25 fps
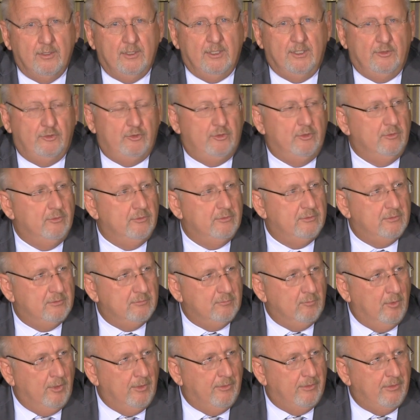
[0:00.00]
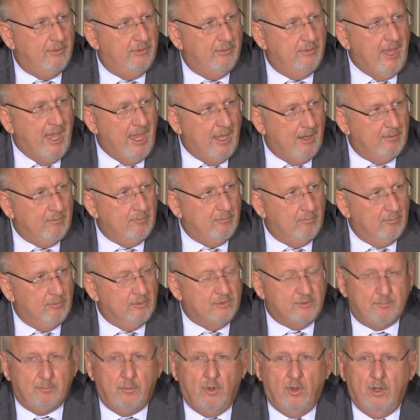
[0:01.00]
the issues with that
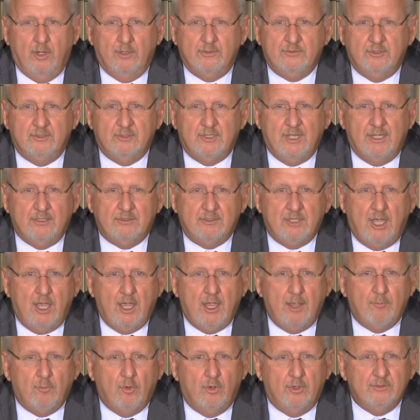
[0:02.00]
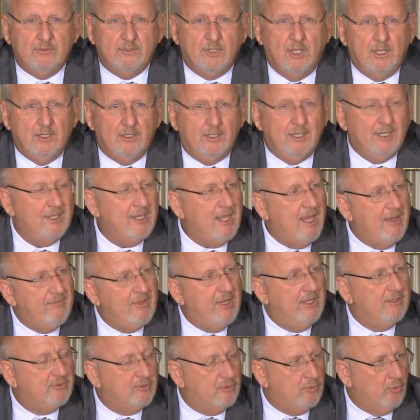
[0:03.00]
response at that time was you didn't have
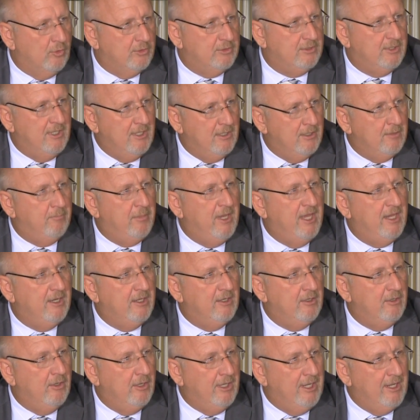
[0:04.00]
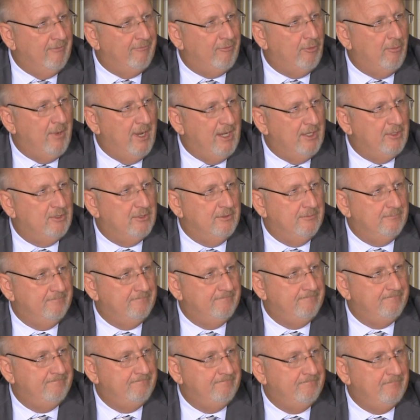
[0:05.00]
that source of independent information.
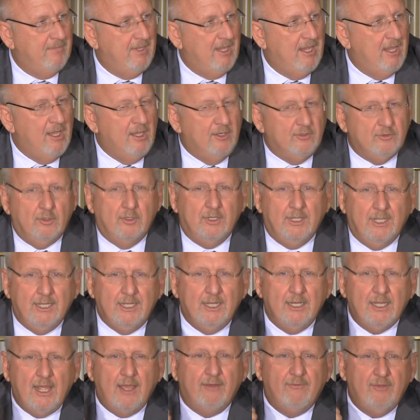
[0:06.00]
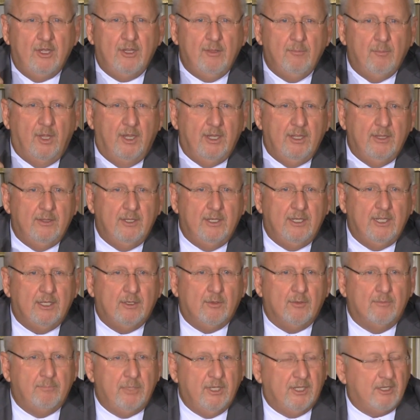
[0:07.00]
So he didn't have anybody that he
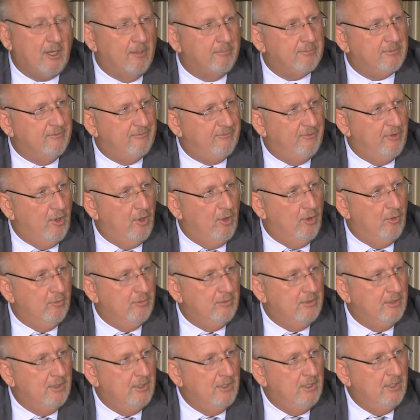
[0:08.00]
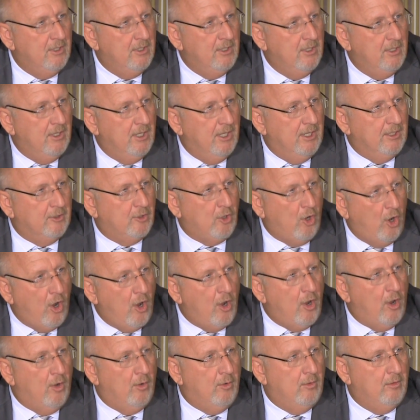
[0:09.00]
could pick up the phone and
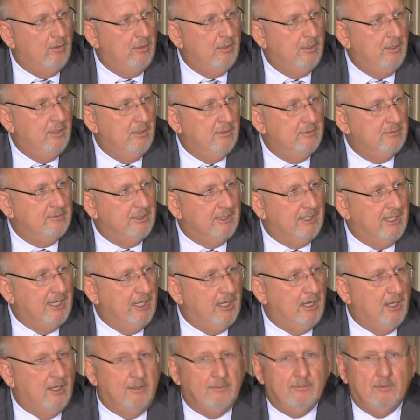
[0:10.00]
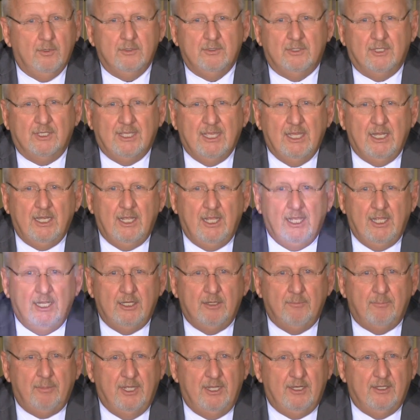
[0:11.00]
call to get an
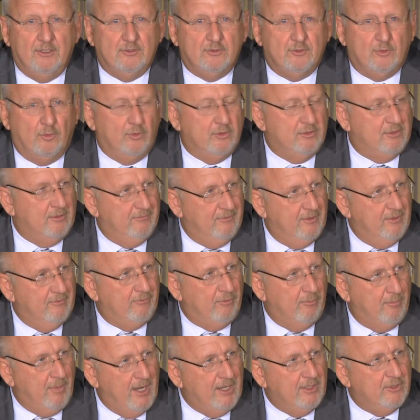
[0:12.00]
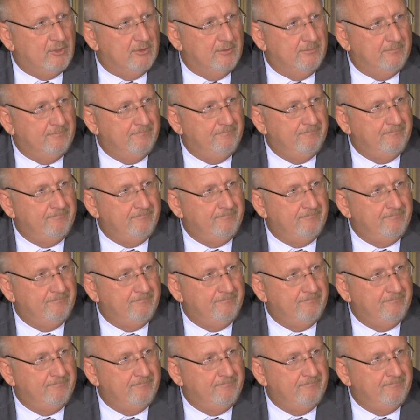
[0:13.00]
independent source of information.